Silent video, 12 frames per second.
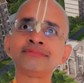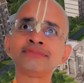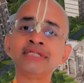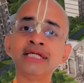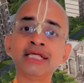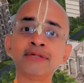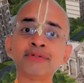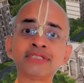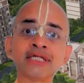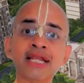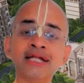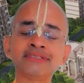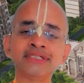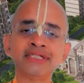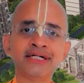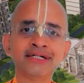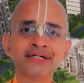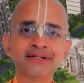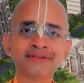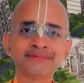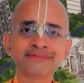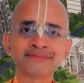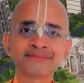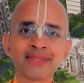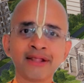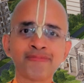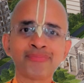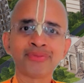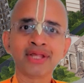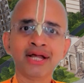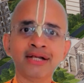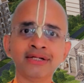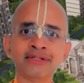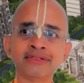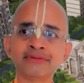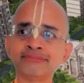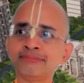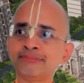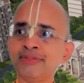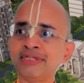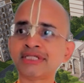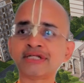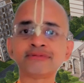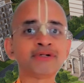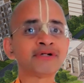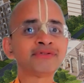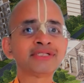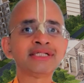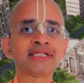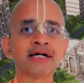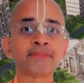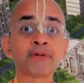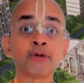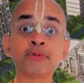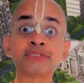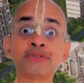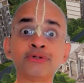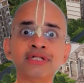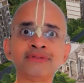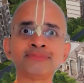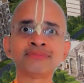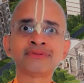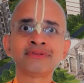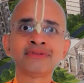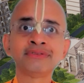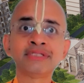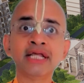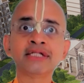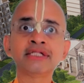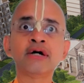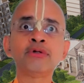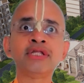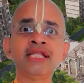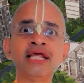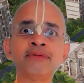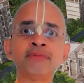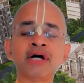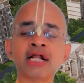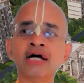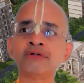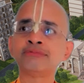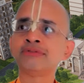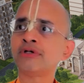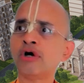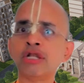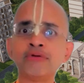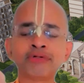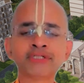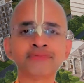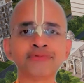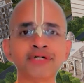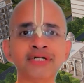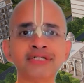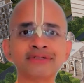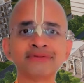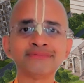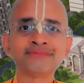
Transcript: seeing him as a great singer and preacher of Bhagavad Gita, Prabhupada told them, take the holy name around all over the world.